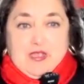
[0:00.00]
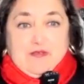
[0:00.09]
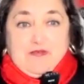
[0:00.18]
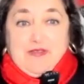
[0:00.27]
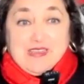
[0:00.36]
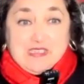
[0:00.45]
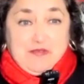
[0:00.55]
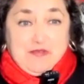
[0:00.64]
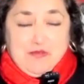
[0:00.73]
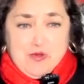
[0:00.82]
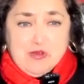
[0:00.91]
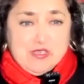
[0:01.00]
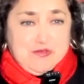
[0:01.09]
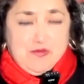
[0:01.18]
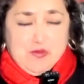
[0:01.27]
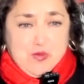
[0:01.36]
fast and furious
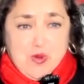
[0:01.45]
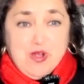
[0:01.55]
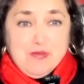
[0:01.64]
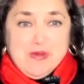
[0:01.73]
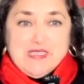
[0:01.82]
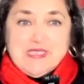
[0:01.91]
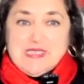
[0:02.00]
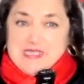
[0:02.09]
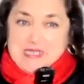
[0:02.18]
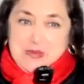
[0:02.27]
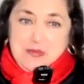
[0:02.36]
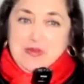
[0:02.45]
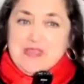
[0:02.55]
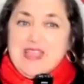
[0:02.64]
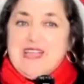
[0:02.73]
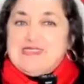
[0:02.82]
footwork, but it's a simple
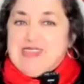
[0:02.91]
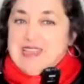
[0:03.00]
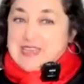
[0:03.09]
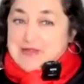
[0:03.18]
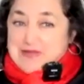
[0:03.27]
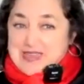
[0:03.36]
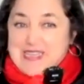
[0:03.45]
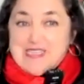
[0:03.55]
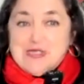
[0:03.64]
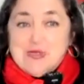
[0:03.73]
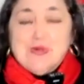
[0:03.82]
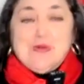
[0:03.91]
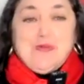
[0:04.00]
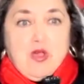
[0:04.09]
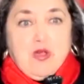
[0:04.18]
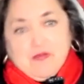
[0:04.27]
dance that anybody can do.
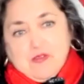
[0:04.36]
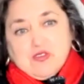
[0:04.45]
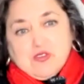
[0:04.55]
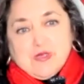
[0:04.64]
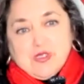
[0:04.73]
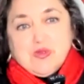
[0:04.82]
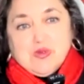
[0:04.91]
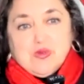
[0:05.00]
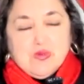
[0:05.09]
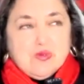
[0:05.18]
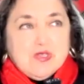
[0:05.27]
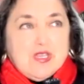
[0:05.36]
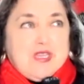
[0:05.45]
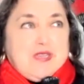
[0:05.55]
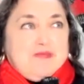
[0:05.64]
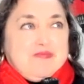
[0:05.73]
Of course, when you
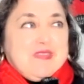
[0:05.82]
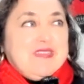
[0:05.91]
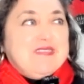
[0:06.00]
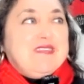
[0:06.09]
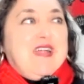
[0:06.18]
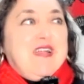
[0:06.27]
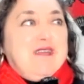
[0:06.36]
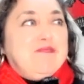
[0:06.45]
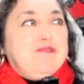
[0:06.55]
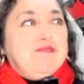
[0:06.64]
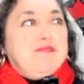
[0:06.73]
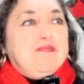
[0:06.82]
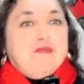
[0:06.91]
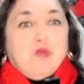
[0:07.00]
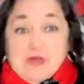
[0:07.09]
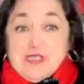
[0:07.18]
start
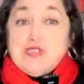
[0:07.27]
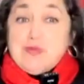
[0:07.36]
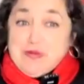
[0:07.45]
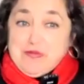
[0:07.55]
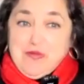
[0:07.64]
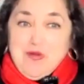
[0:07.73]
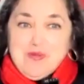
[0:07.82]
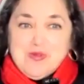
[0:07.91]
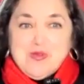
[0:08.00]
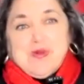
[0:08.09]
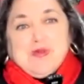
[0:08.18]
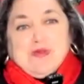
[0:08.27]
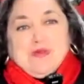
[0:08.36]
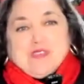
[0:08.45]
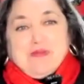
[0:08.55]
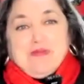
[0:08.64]
wanting to perform, you want to do
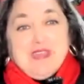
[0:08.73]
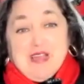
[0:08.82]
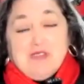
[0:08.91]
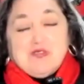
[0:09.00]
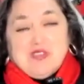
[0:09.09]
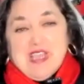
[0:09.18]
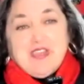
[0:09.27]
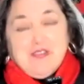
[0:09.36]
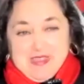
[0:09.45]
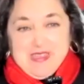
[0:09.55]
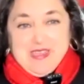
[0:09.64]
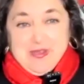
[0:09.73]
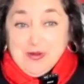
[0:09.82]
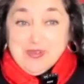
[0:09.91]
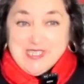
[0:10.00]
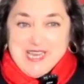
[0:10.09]
something outside of the
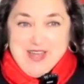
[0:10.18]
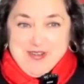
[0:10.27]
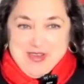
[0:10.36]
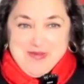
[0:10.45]
ordinary,